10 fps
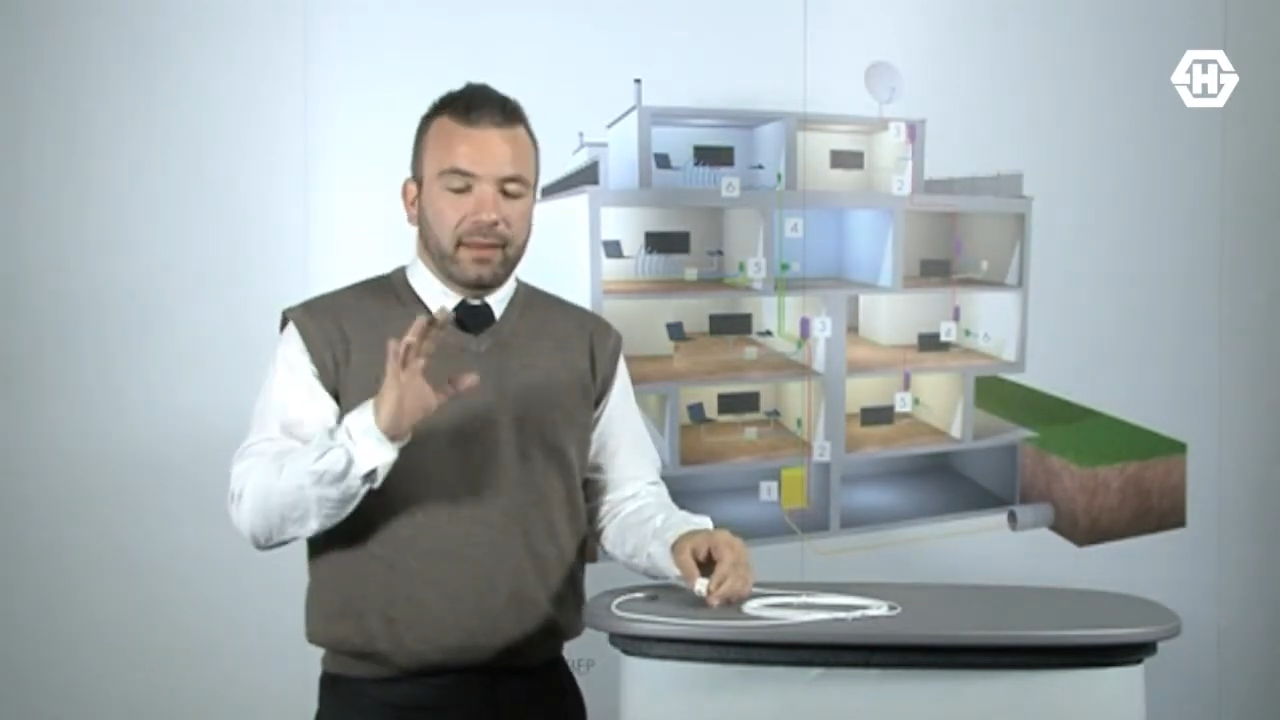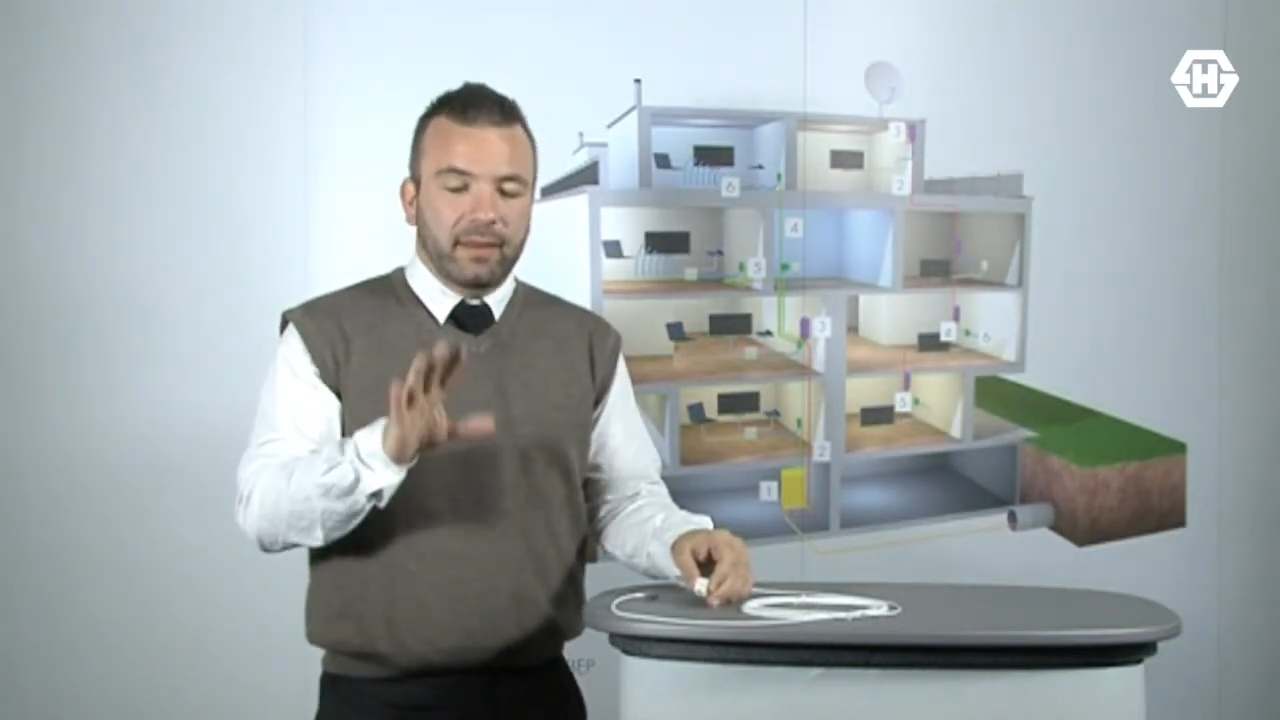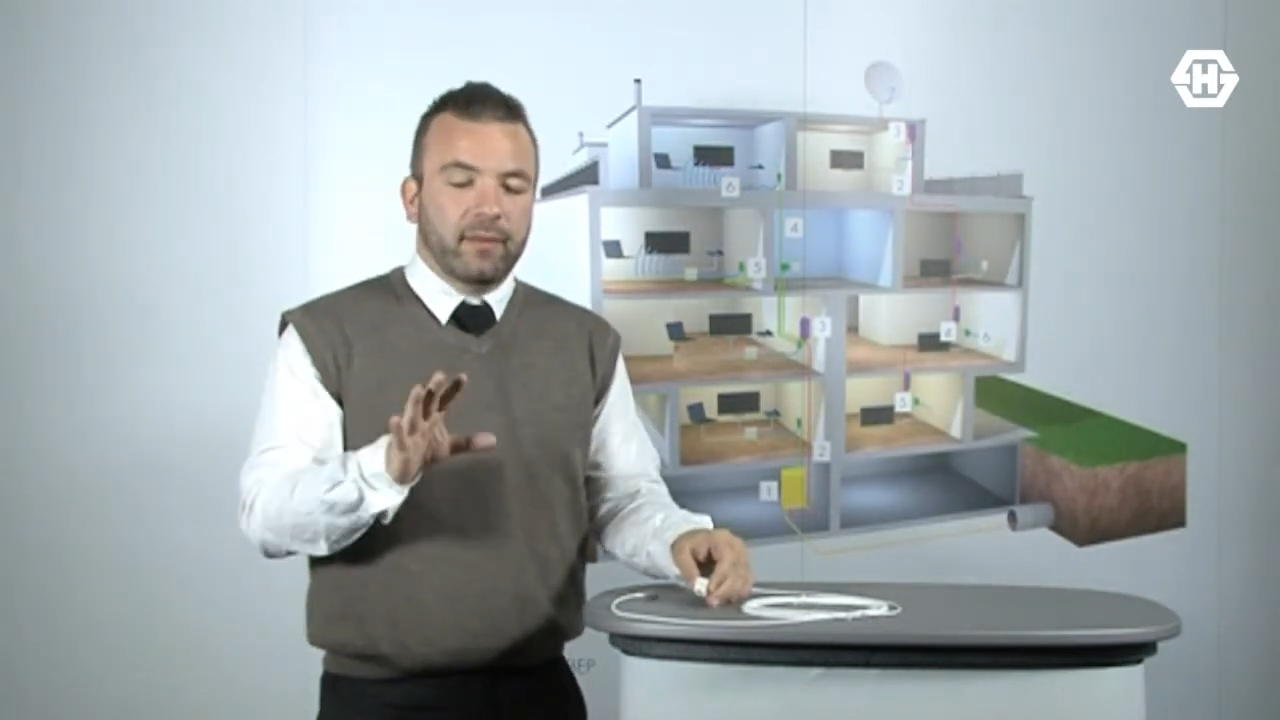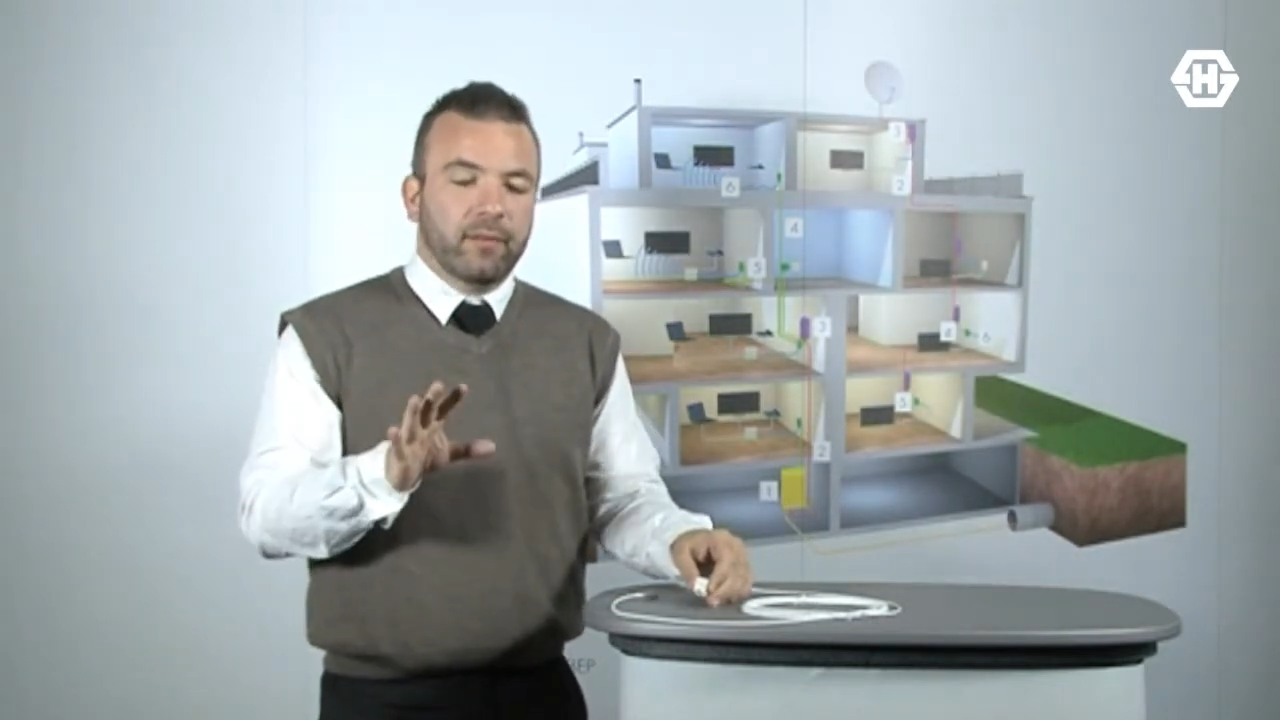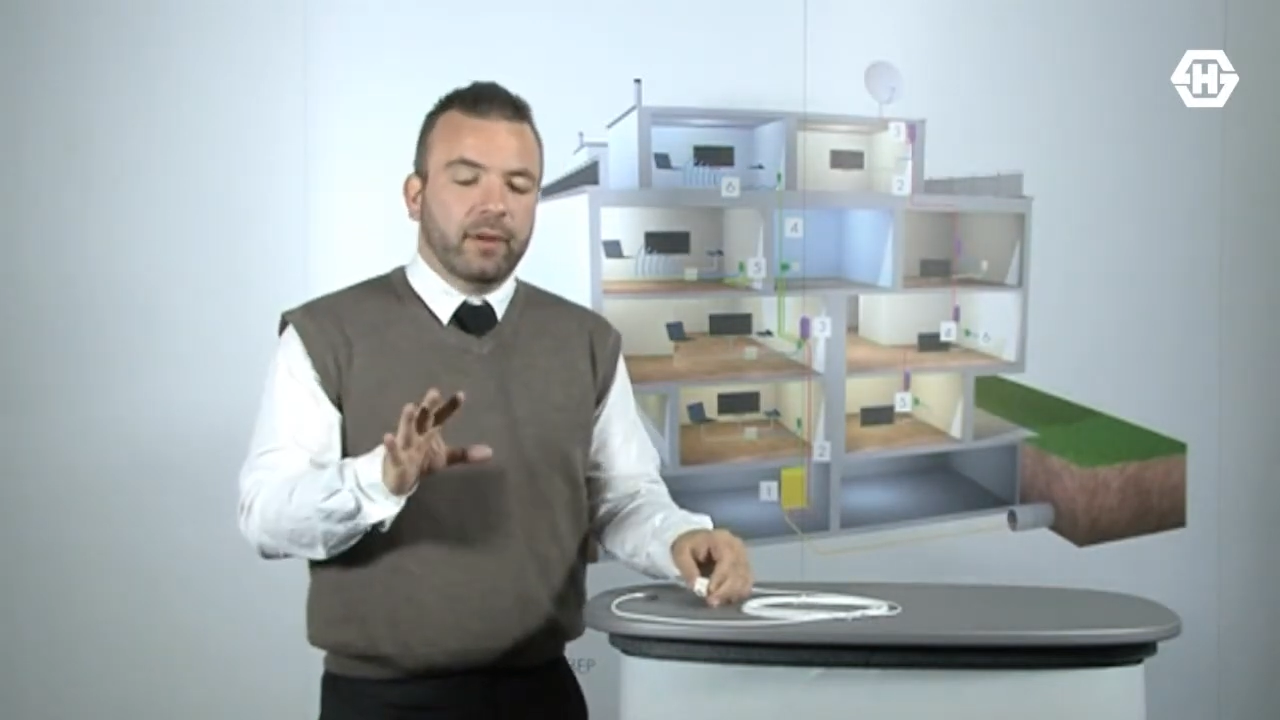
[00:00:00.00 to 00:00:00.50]

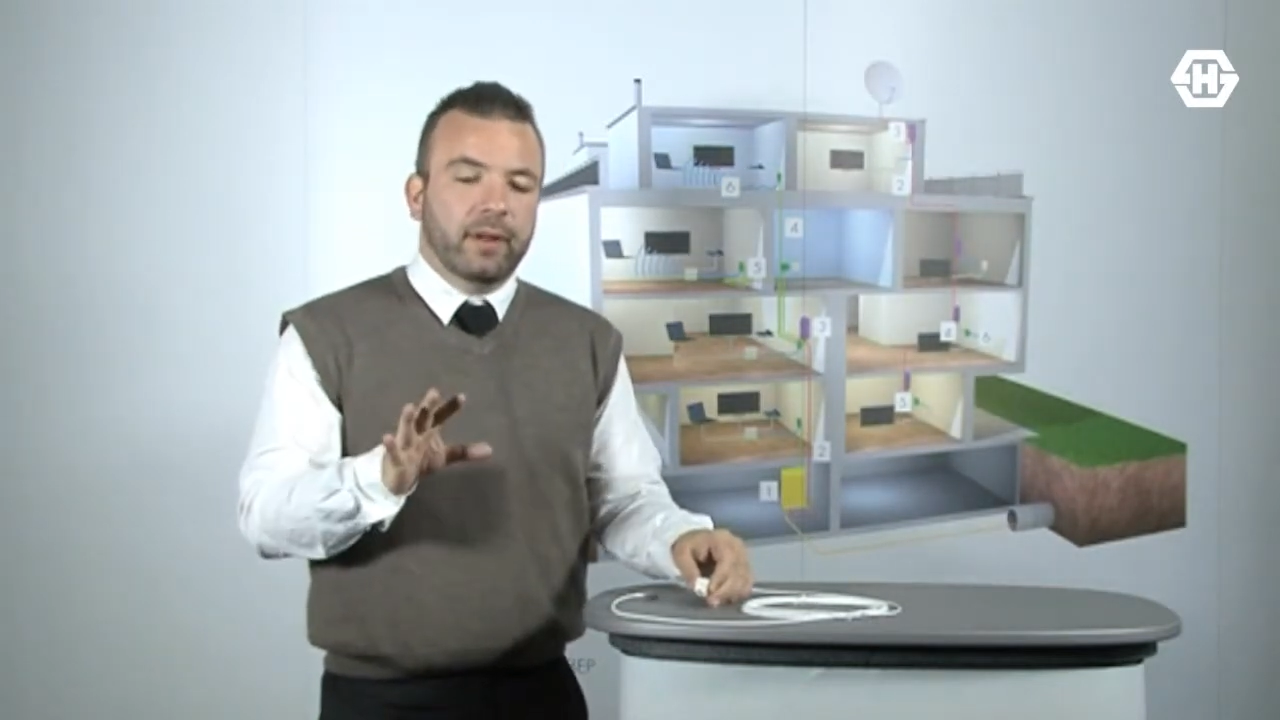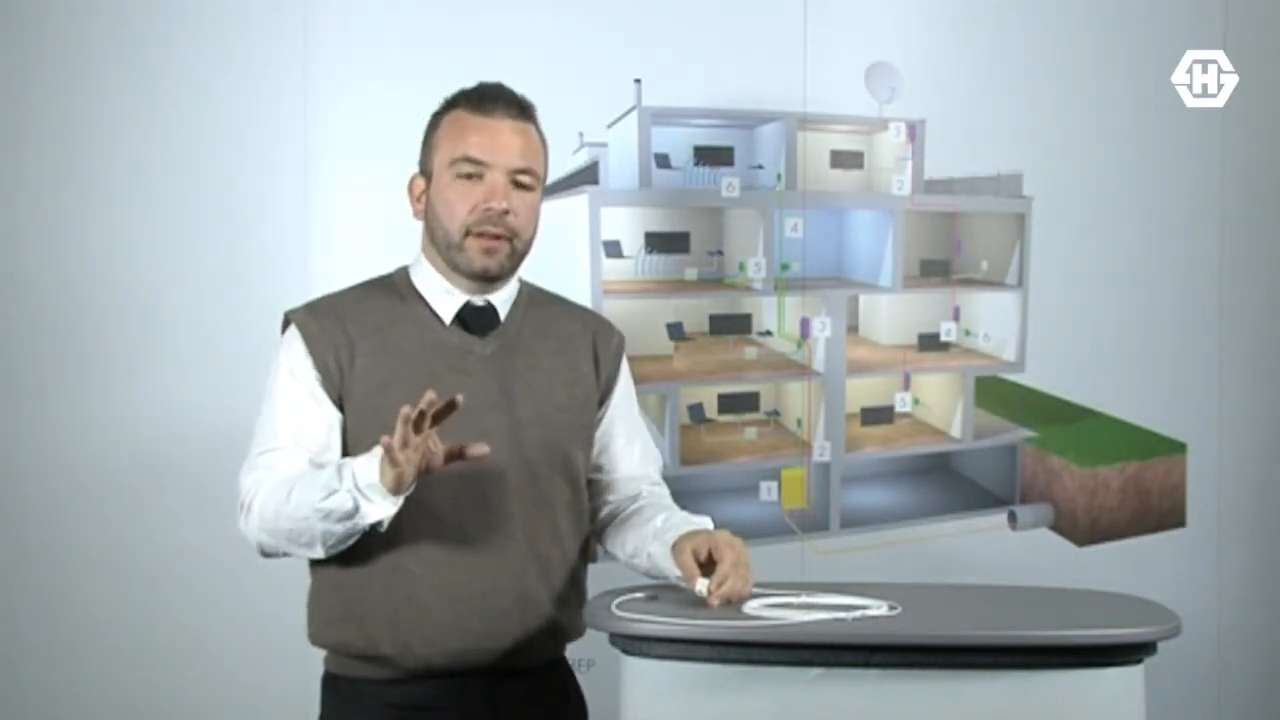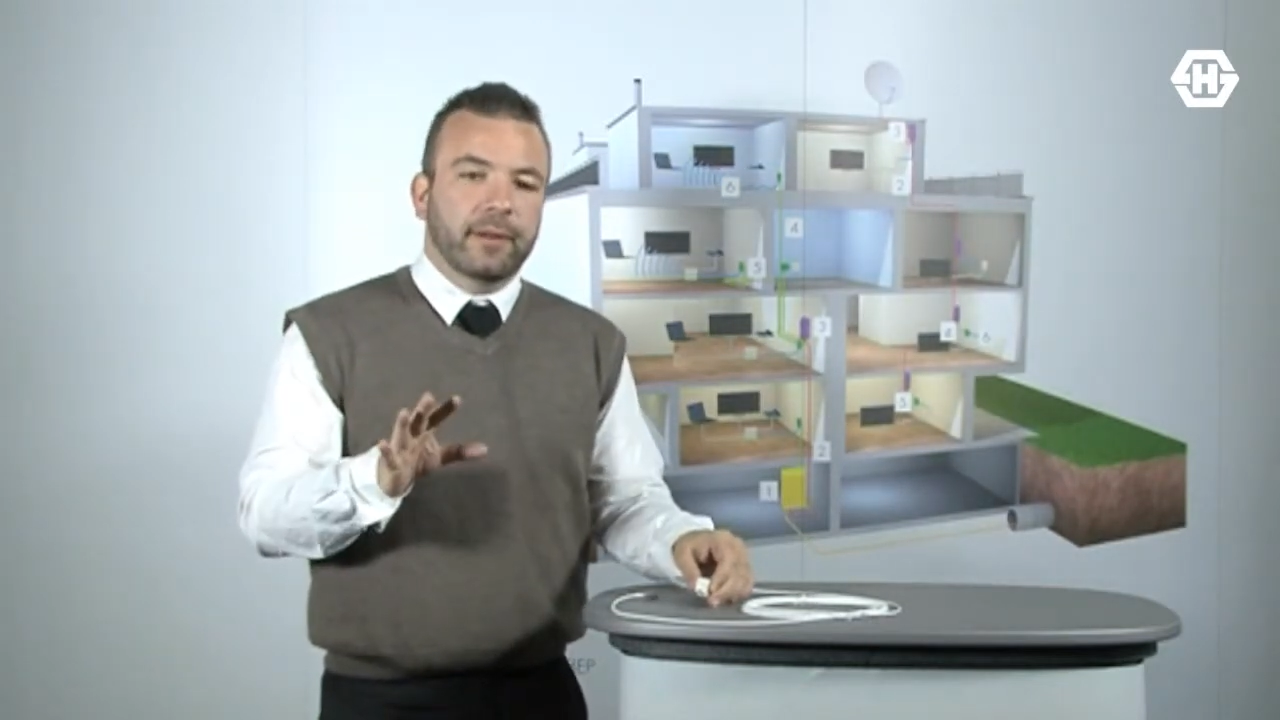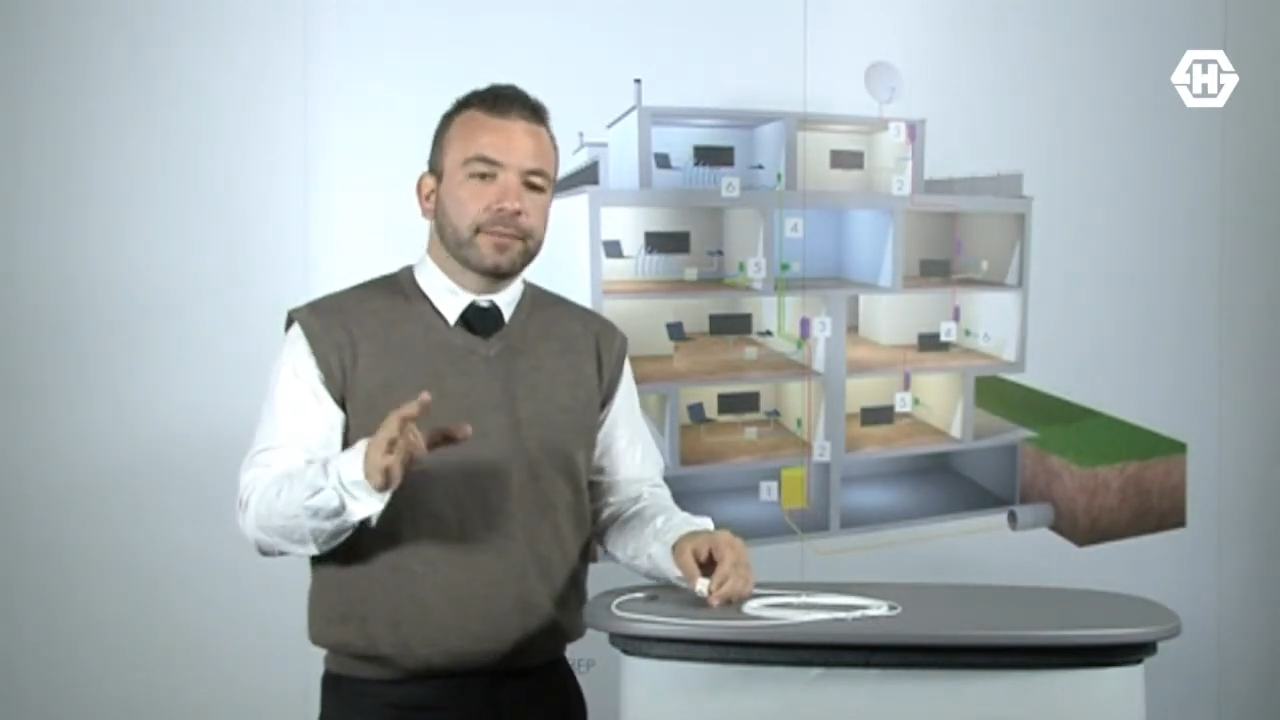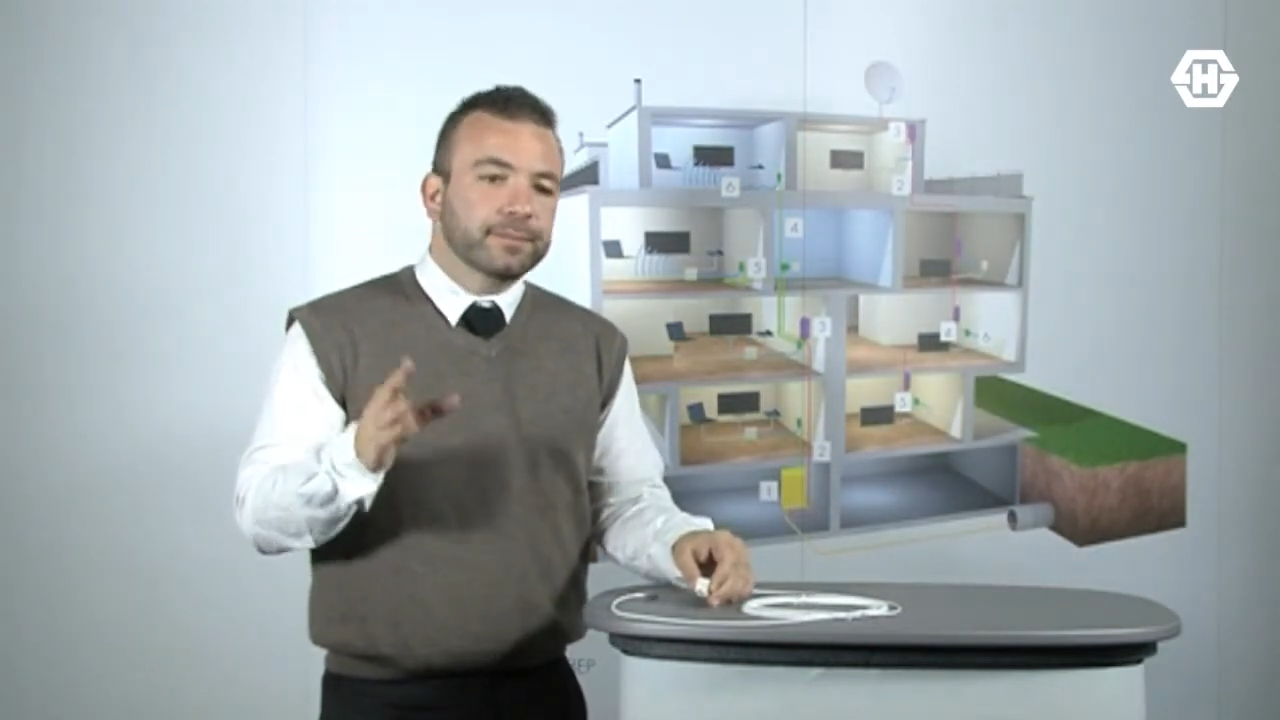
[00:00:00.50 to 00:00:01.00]
mm, um,